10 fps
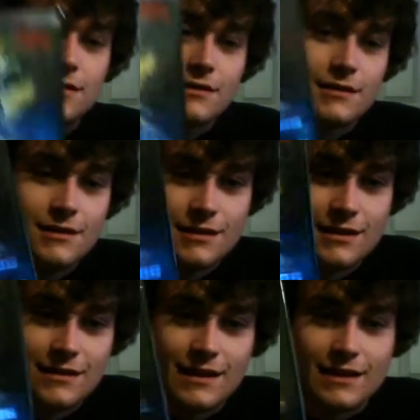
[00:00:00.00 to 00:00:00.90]
This
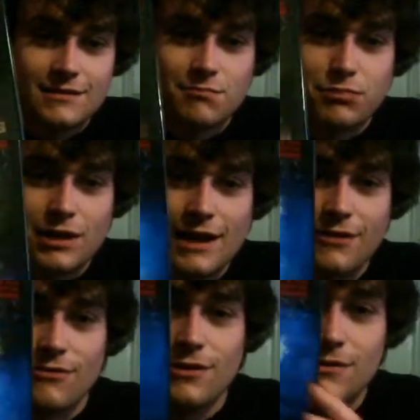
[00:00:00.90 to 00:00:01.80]
just looks
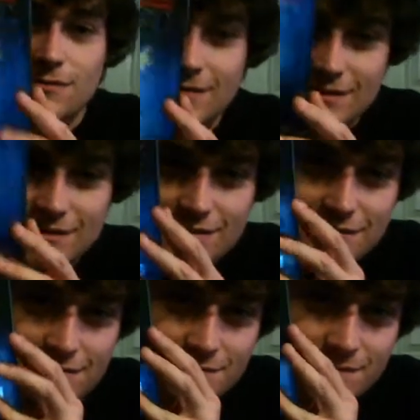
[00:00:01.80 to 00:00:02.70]
right up
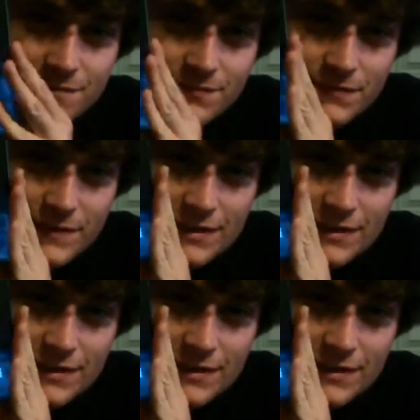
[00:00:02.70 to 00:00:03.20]
my alley.